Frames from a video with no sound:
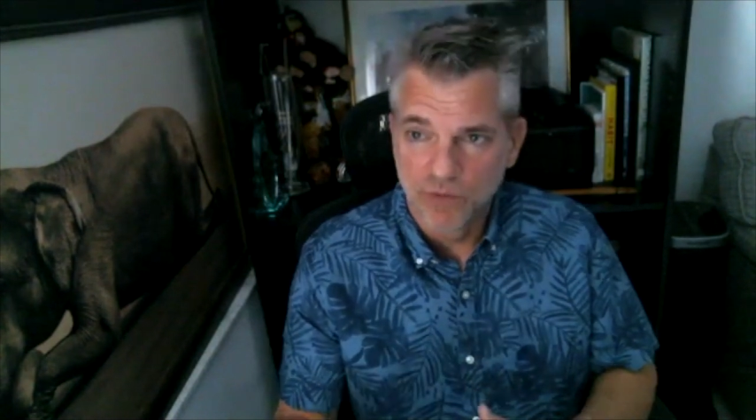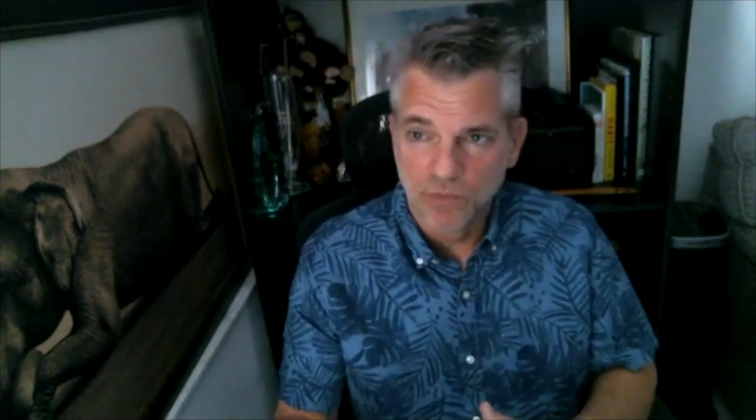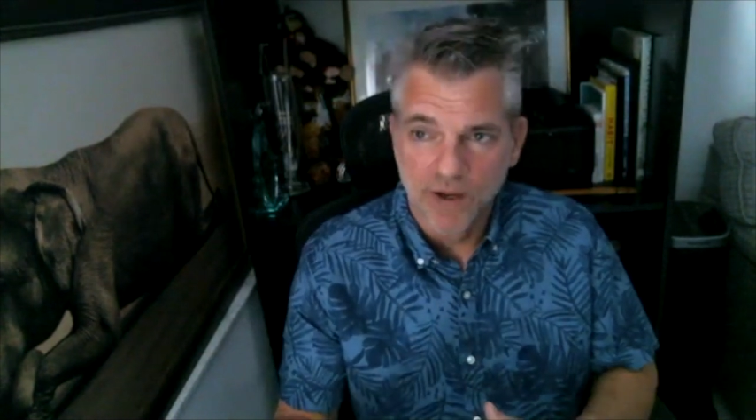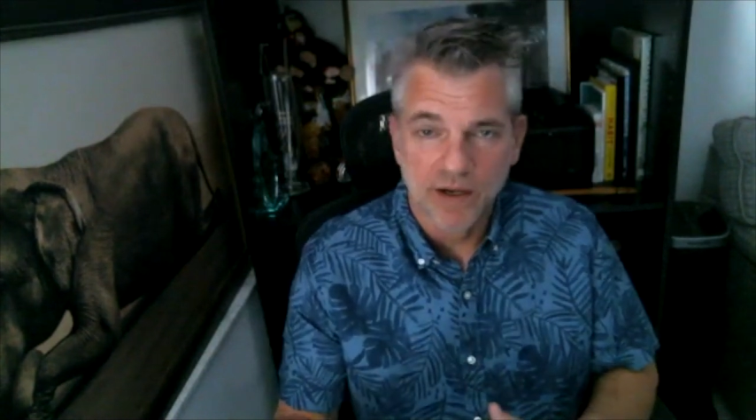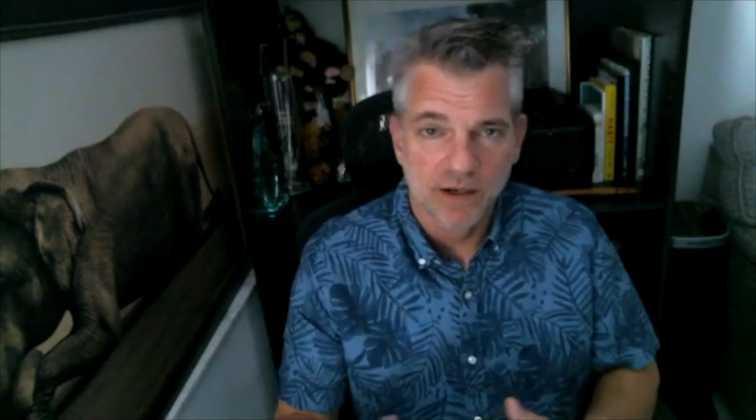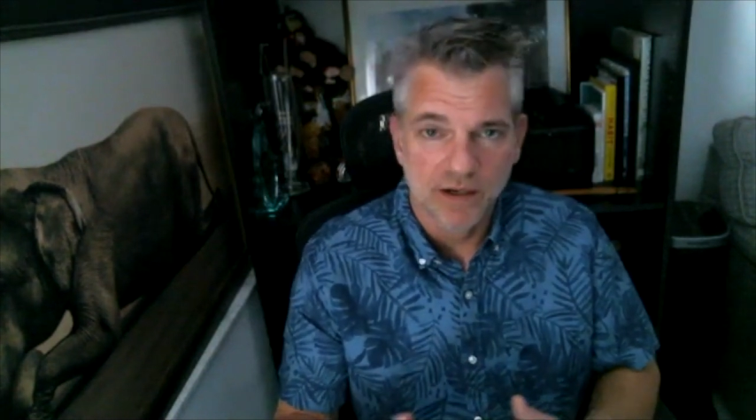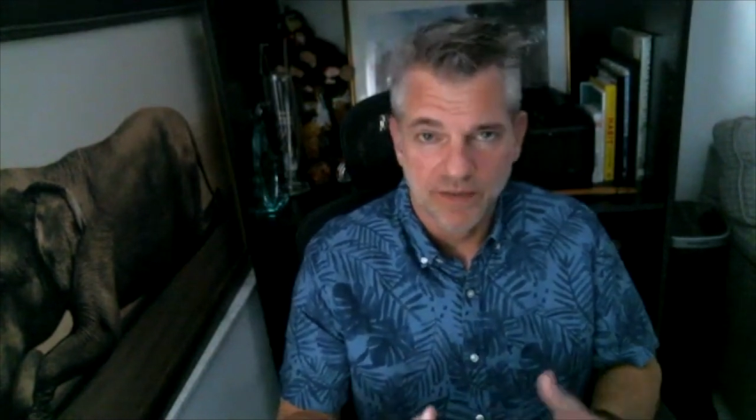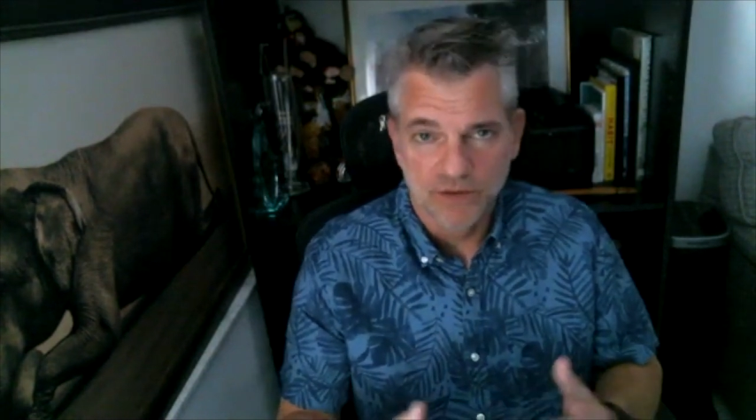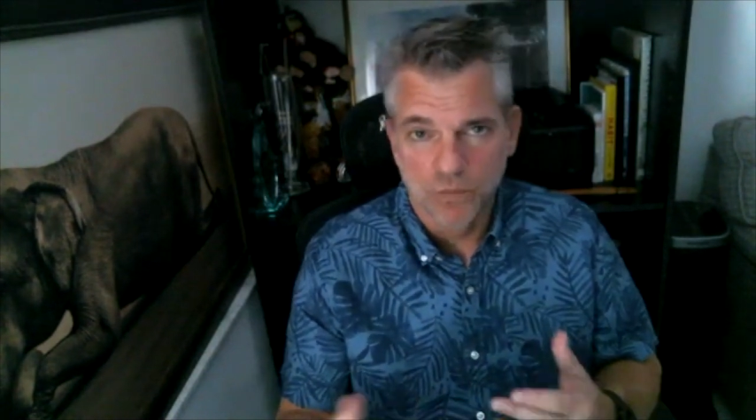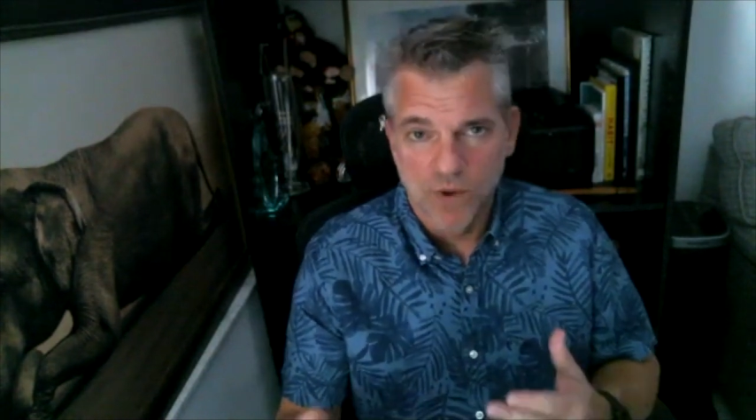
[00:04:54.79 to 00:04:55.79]
are rare, and
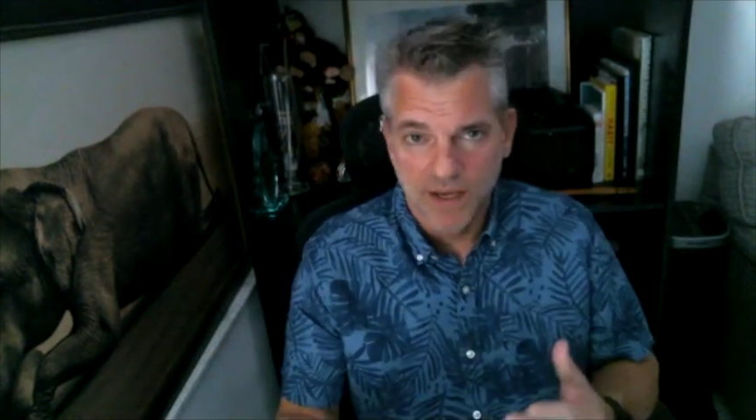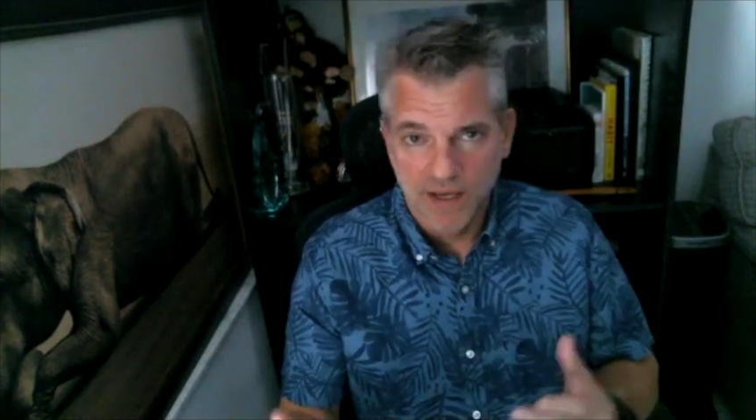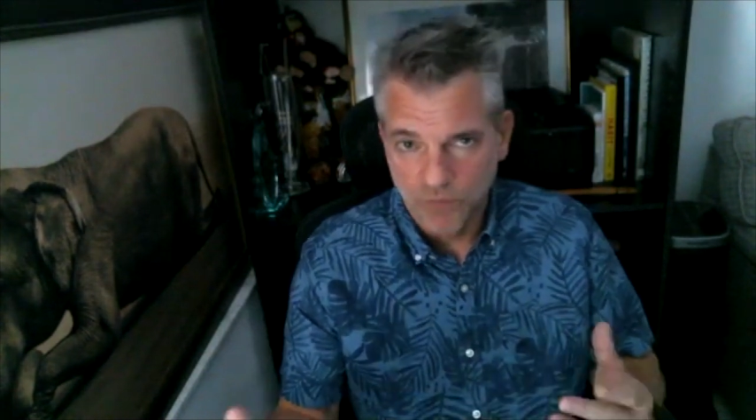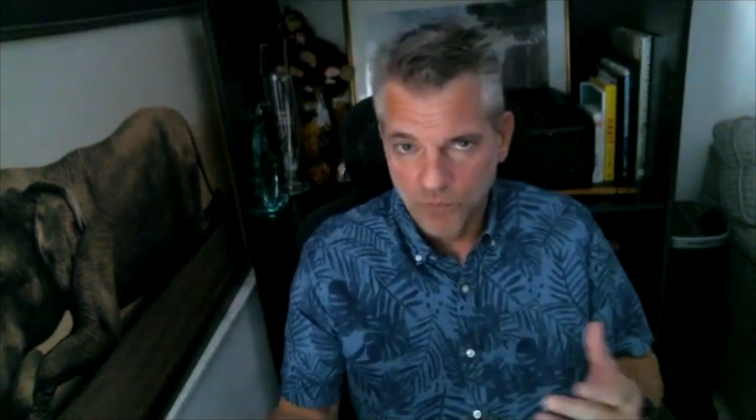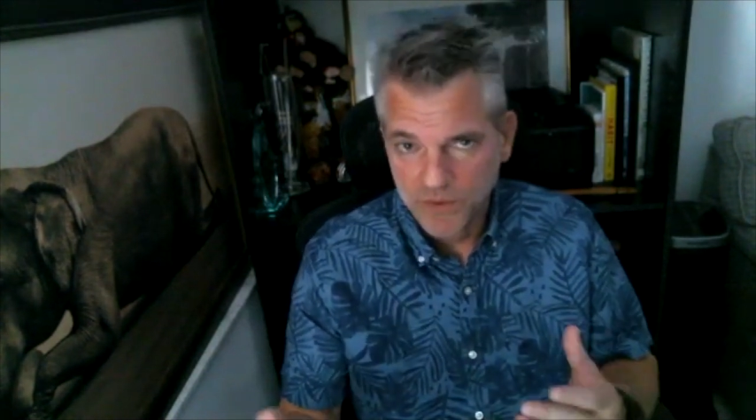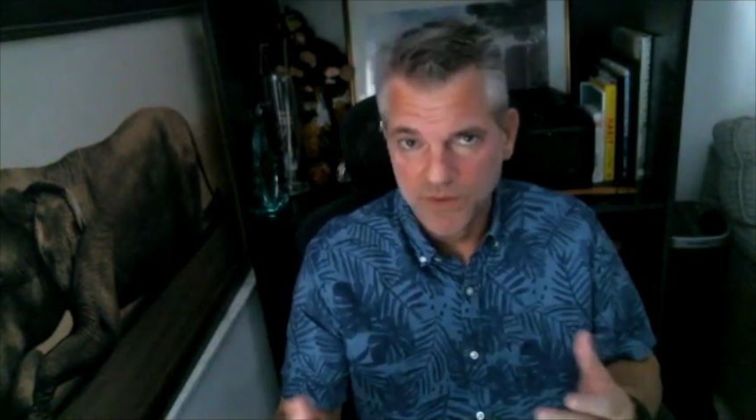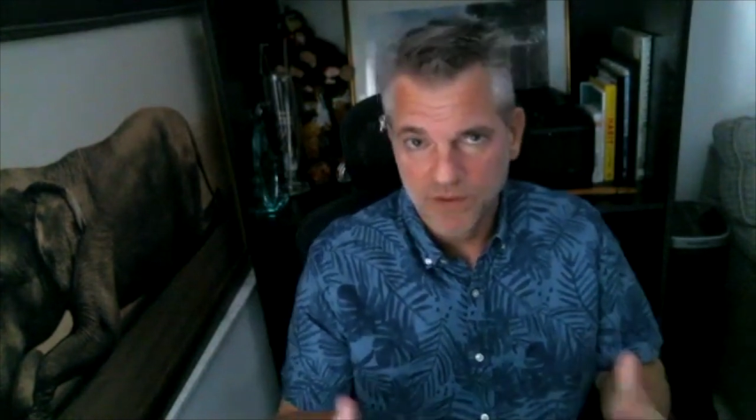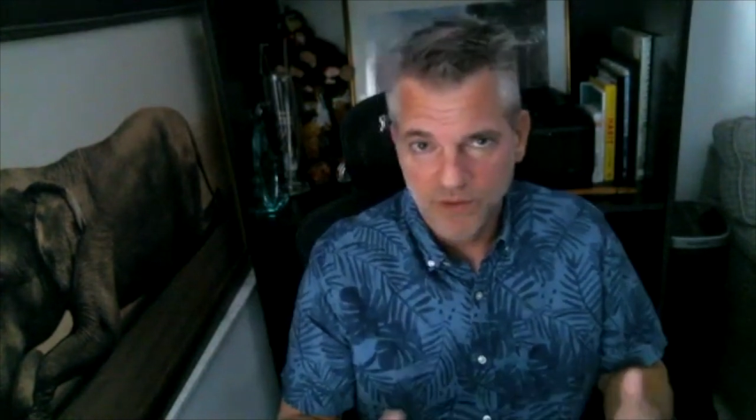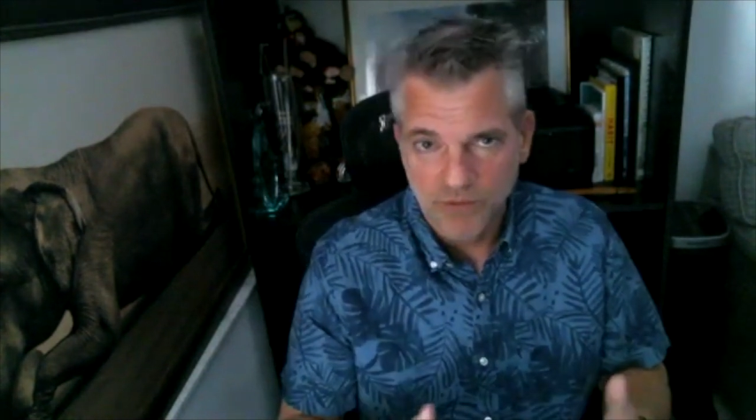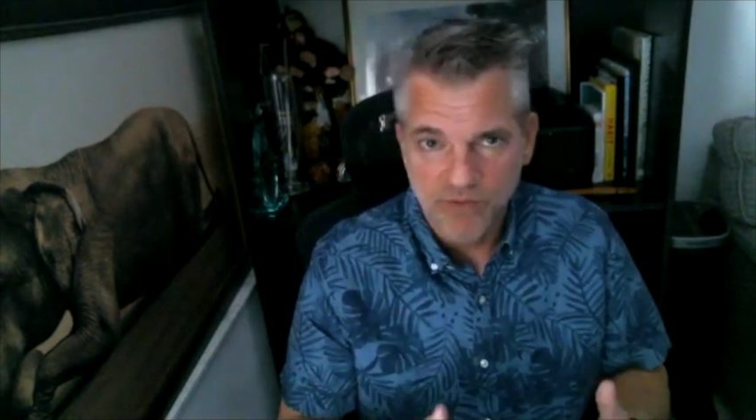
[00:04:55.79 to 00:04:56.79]
that's why I really,